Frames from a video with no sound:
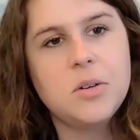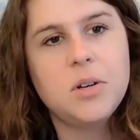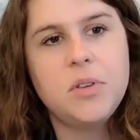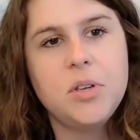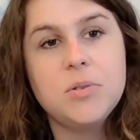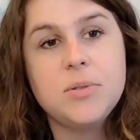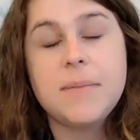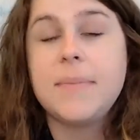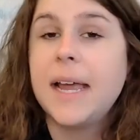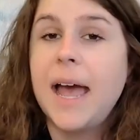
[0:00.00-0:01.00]
or if you use
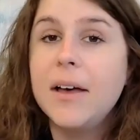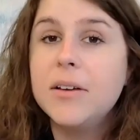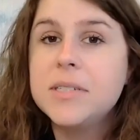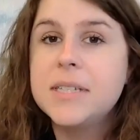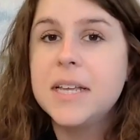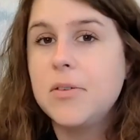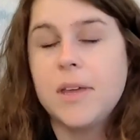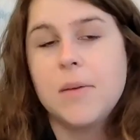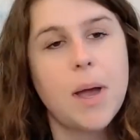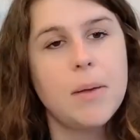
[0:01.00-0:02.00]
something else that you
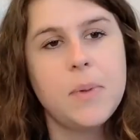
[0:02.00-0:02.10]
think might